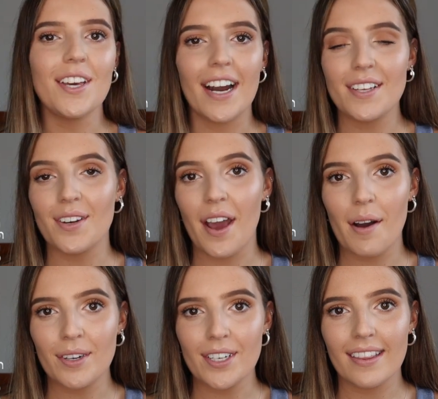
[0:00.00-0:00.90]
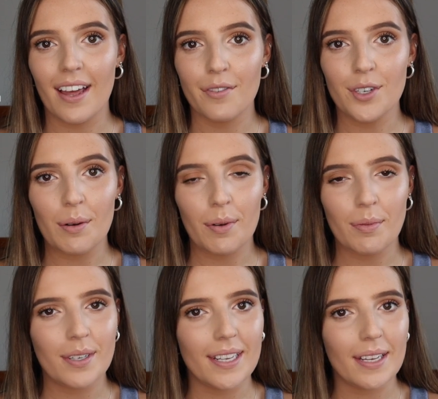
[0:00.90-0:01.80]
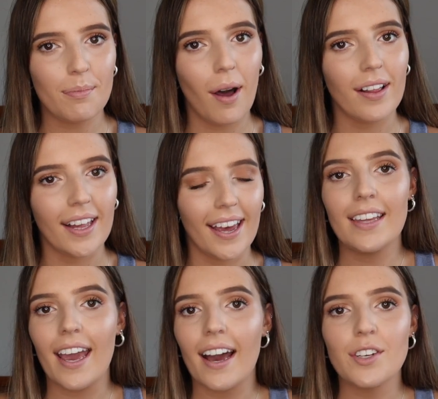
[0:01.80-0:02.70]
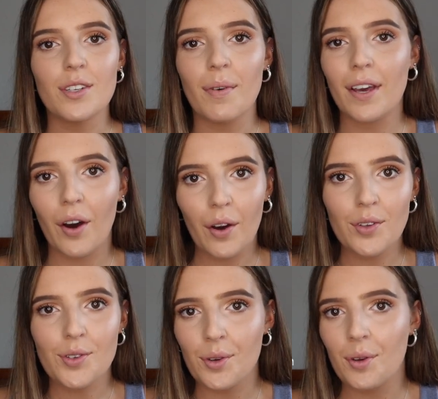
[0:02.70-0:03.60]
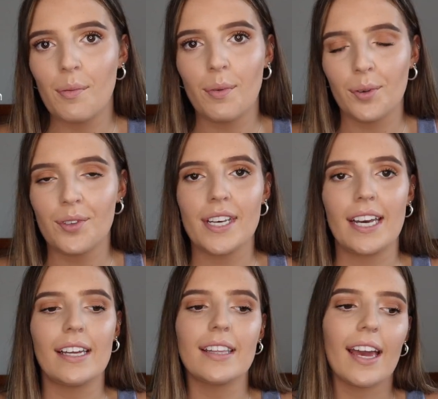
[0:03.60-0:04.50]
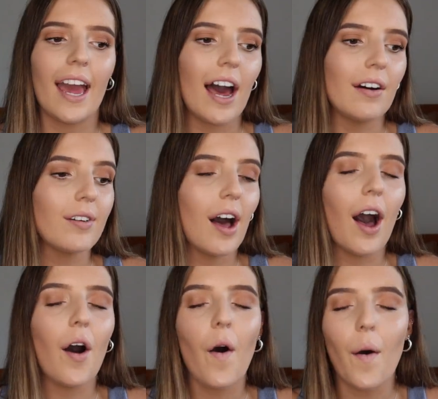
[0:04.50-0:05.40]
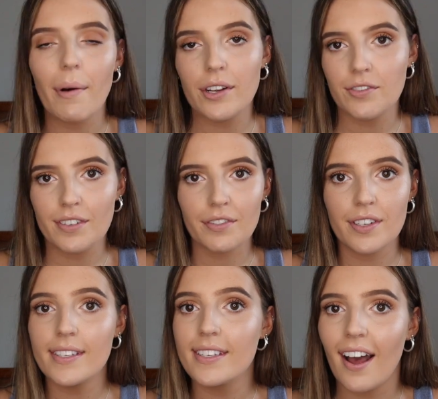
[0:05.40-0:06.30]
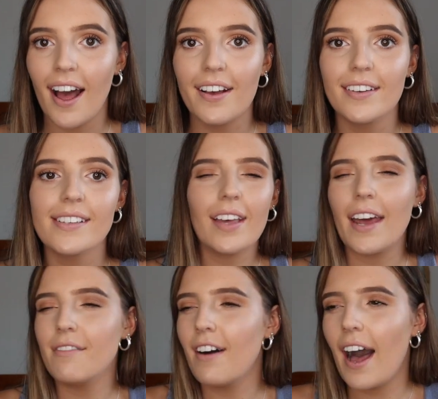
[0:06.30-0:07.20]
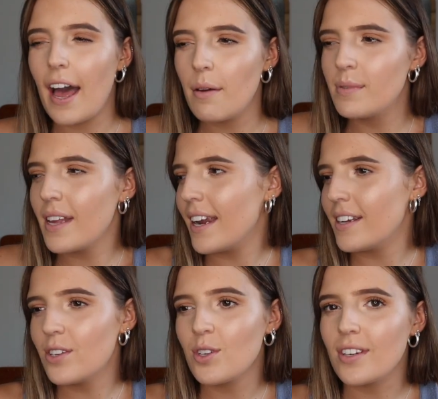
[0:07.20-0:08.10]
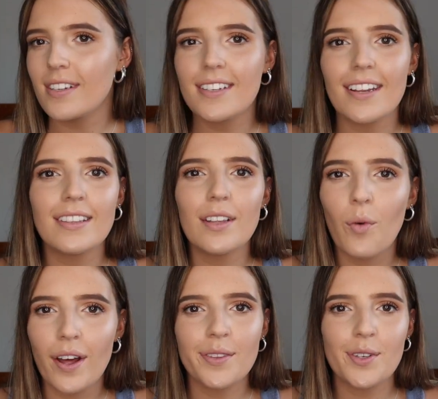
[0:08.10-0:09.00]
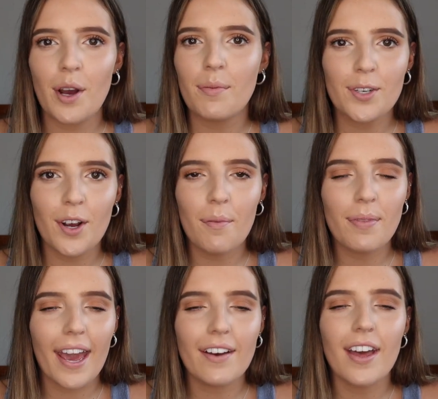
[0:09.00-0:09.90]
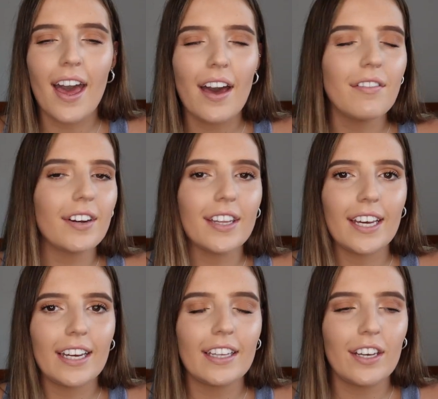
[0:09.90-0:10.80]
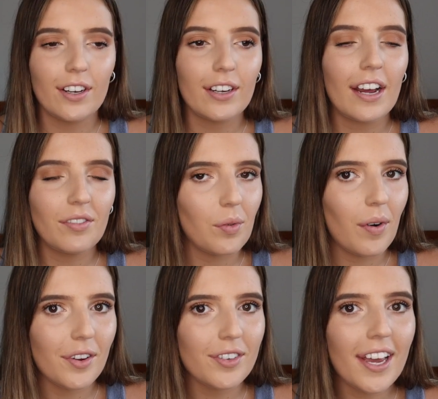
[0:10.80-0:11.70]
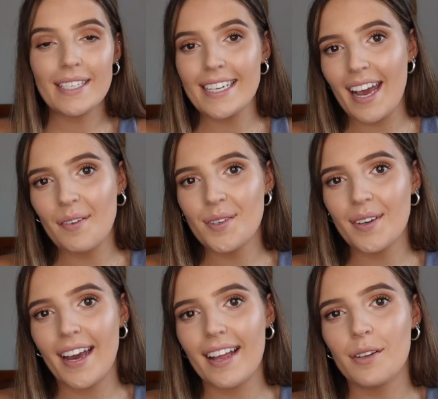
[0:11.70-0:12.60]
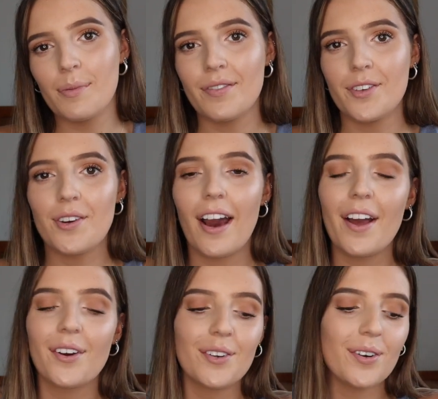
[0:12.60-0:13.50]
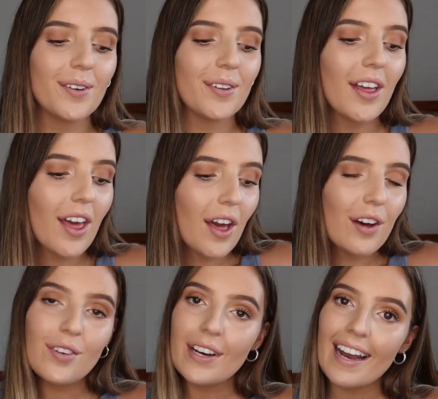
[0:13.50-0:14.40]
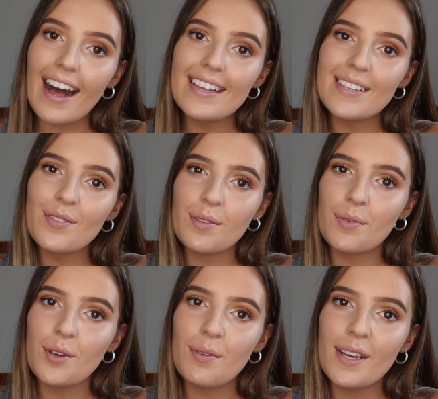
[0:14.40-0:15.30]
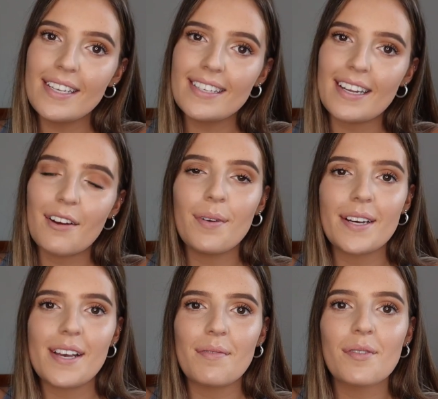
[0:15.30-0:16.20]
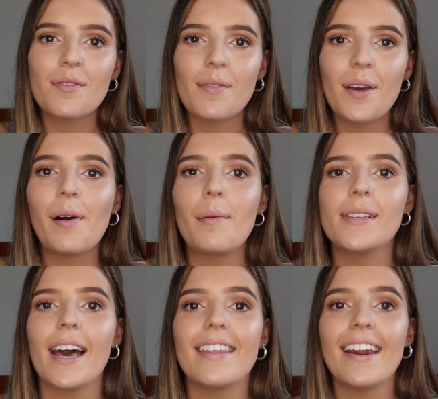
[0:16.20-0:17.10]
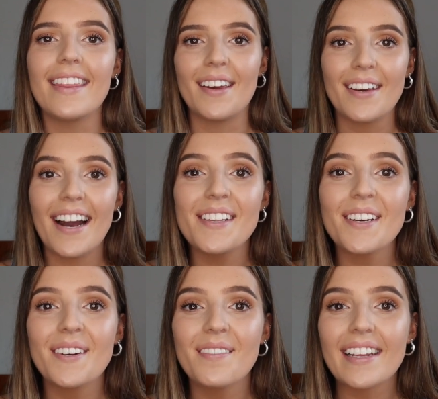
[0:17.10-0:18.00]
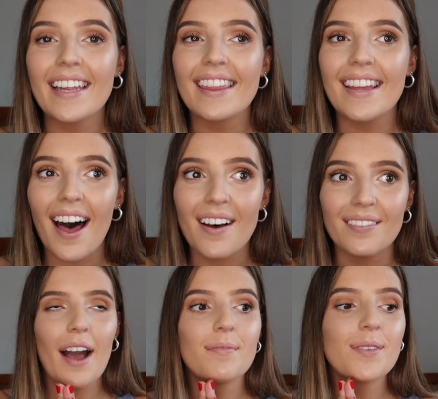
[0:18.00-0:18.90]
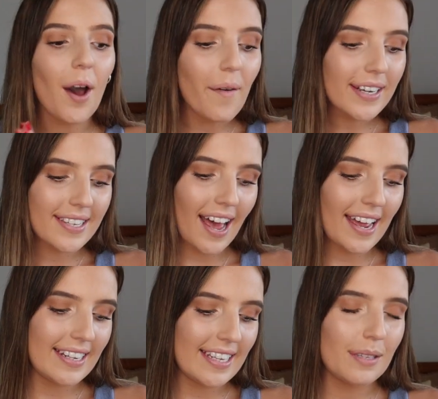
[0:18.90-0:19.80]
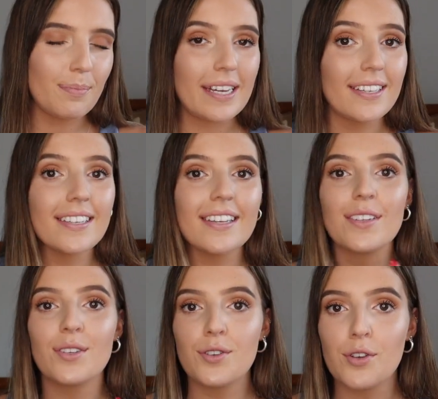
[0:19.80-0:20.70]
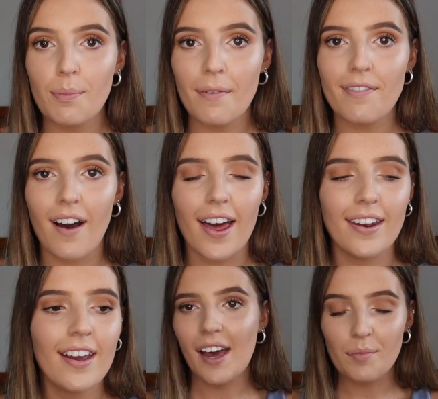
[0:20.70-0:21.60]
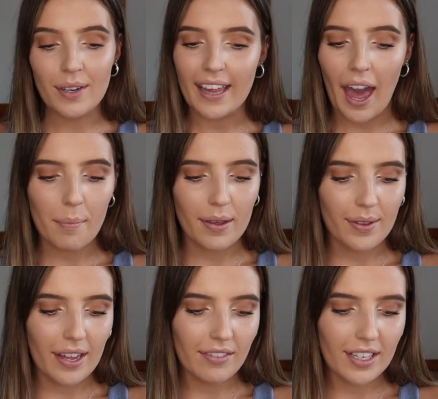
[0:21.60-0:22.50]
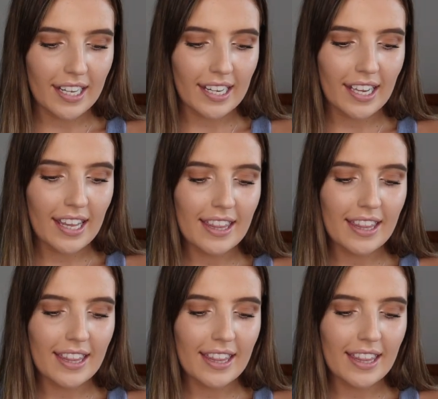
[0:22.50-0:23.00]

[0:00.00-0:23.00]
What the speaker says: You guys know how much I love shopping Princess Polly. They are just my go-to boutique. They have a whole bunch of different styles and vibes and it's just the one-stop shop. They have everything that you could ever want. But today I'm doing a little bit of a try-on haul for you guys of some new pieces that I picked up from their website that I think you guys are gonna really love. I'm so excited. These pieces are super fun. I'm really happy with everything